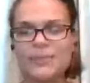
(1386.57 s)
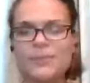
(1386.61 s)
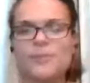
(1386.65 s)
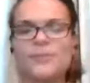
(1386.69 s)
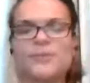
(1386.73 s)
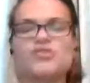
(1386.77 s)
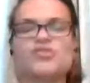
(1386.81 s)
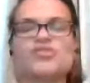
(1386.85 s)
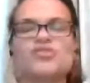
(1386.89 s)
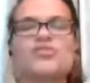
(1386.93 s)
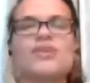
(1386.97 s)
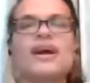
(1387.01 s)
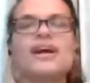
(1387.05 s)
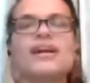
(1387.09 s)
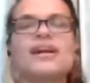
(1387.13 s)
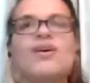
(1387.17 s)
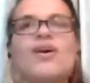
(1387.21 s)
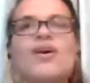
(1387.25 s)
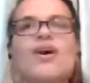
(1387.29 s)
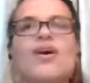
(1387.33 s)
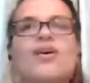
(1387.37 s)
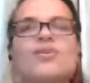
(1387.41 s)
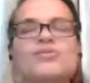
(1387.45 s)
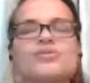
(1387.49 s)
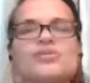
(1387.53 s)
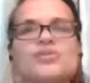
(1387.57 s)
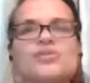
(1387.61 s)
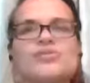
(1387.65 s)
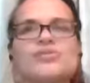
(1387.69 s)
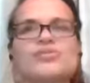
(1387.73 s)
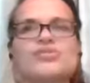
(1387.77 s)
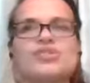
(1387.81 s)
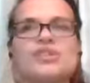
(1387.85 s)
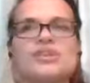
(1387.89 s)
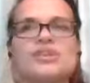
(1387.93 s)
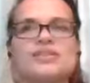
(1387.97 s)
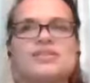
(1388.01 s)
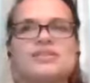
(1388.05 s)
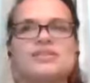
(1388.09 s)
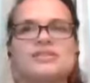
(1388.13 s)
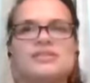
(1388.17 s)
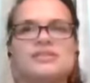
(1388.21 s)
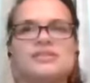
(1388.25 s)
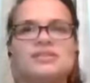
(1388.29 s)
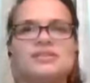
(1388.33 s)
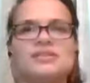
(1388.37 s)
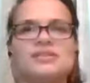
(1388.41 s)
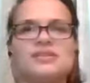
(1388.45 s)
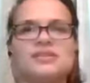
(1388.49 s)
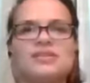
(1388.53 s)
But try to also just
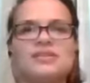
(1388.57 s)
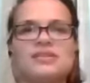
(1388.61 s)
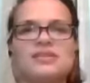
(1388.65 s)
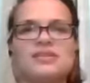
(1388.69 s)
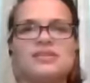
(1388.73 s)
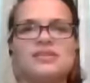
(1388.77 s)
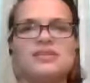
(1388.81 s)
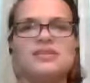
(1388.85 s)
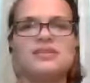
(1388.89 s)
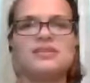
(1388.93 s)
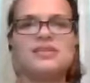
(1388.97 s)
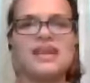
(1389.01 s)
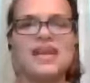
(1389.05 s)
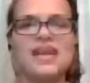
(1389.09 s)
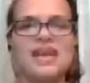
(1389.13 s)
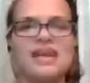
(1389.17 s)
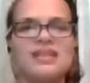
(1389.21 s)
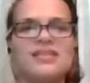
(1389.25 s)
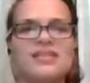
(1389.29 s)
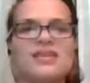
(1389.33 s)
take